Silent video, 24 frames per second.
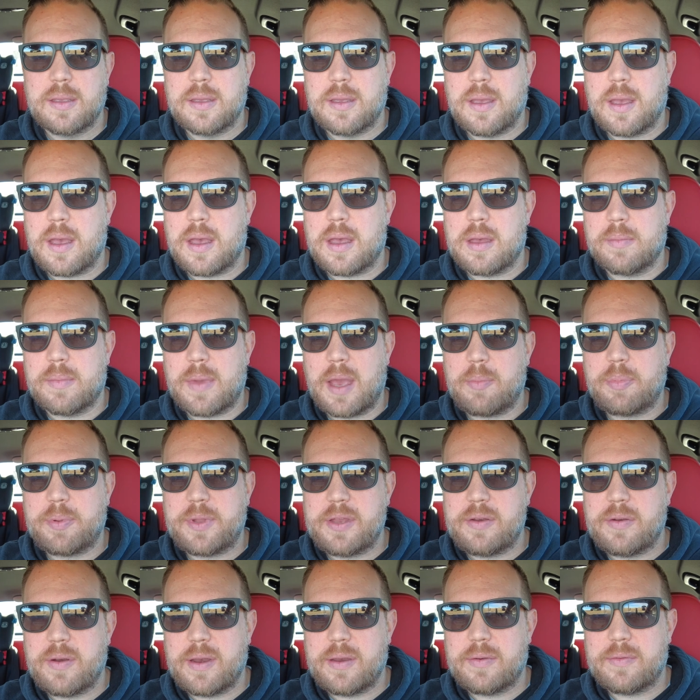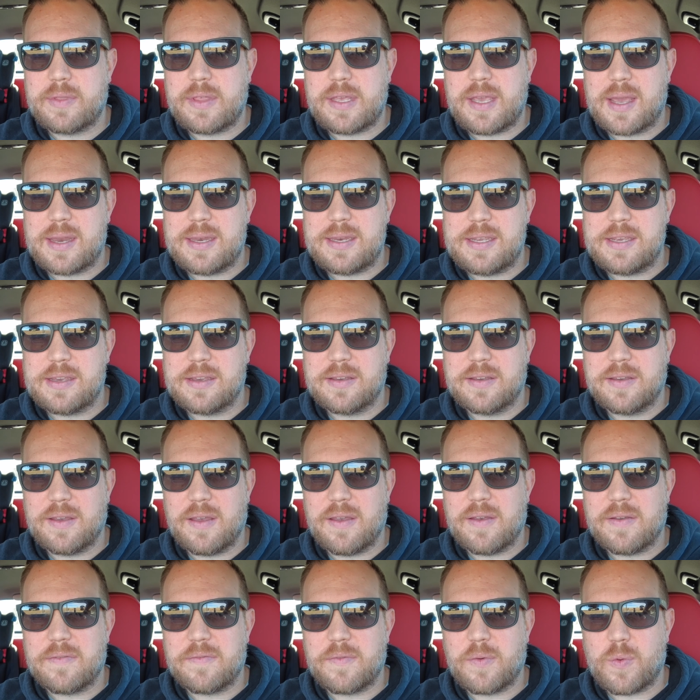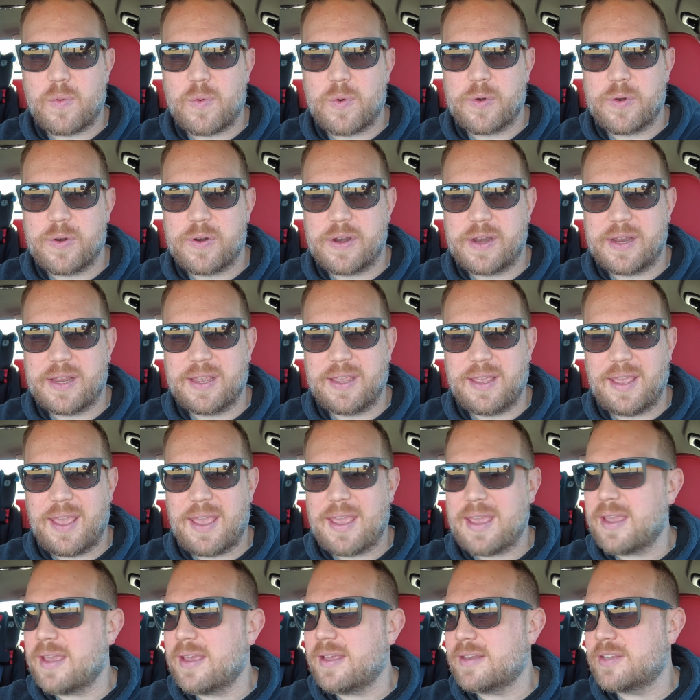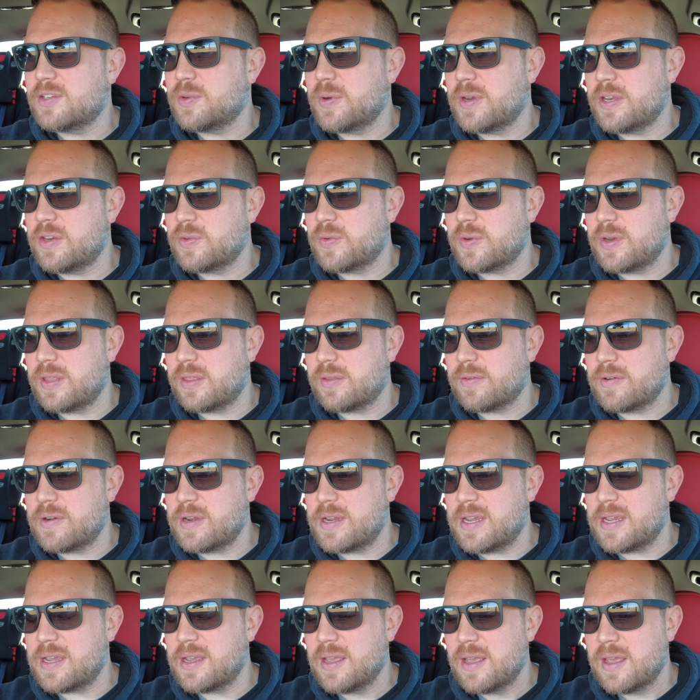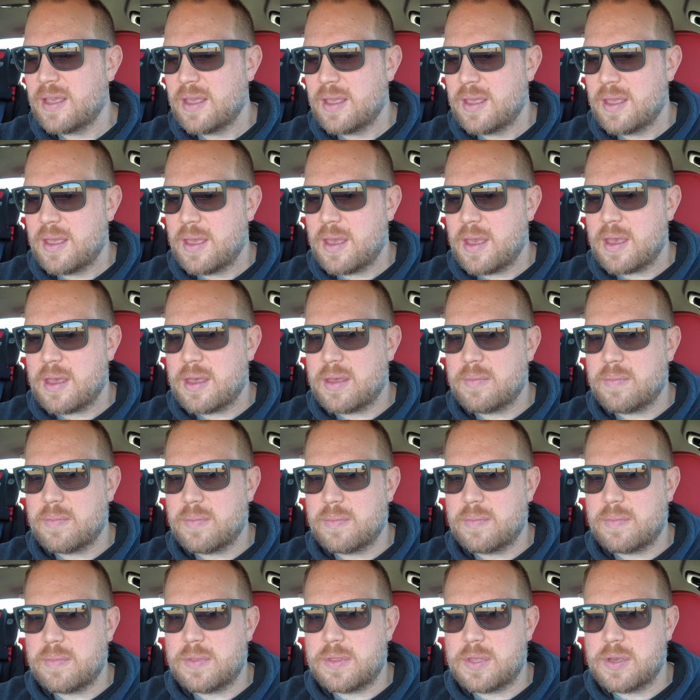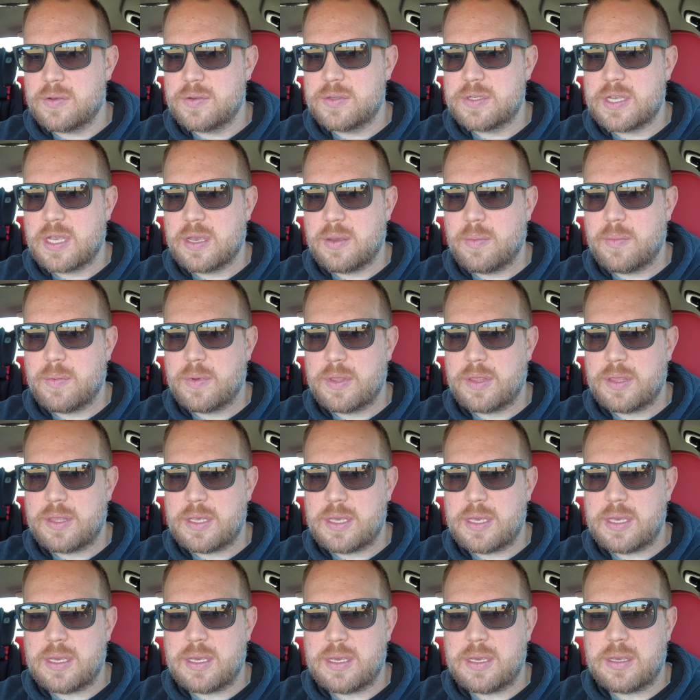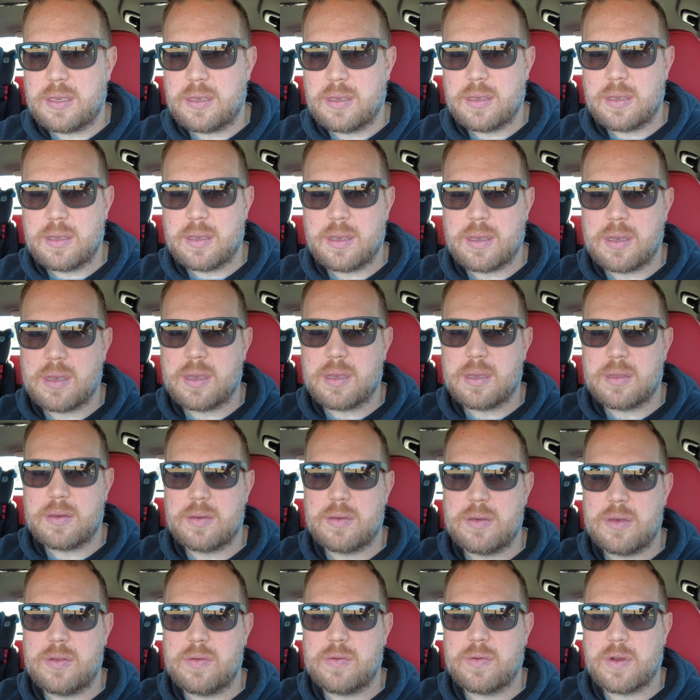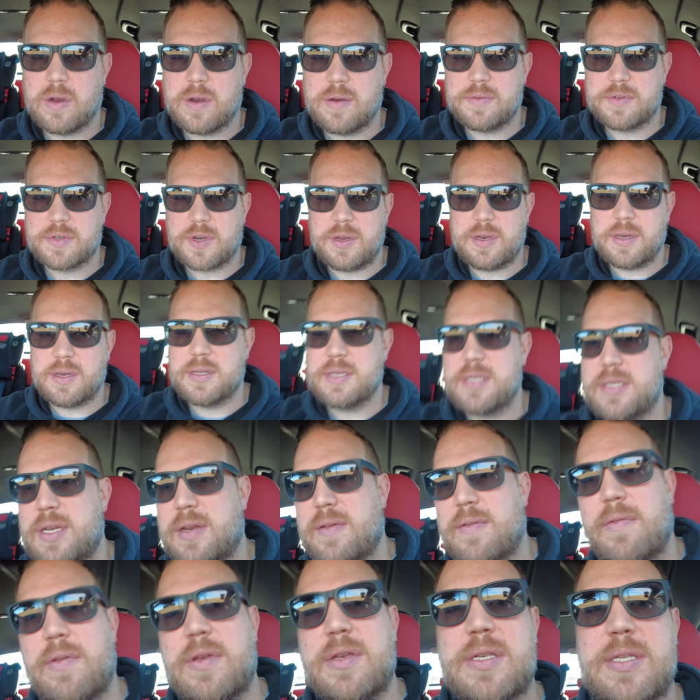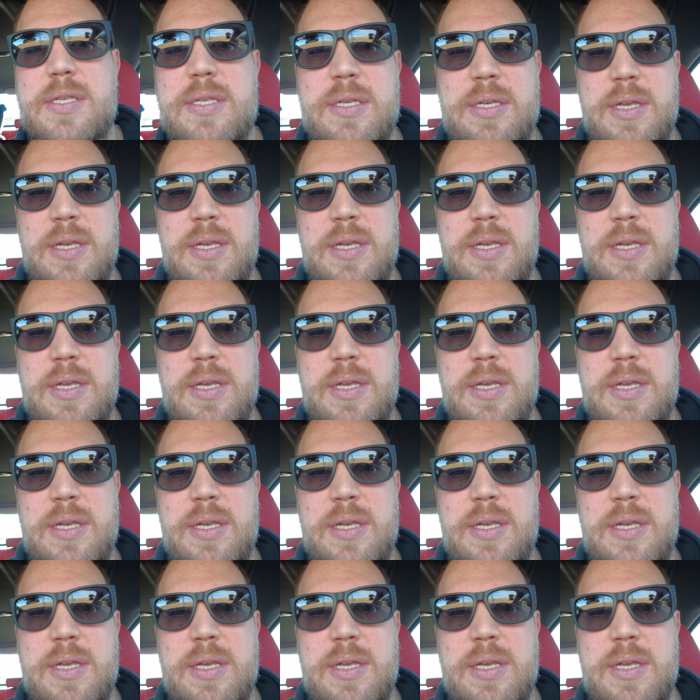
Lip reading: I played around with the idea of ordering a 2023. Those come with the new curb screen instead of this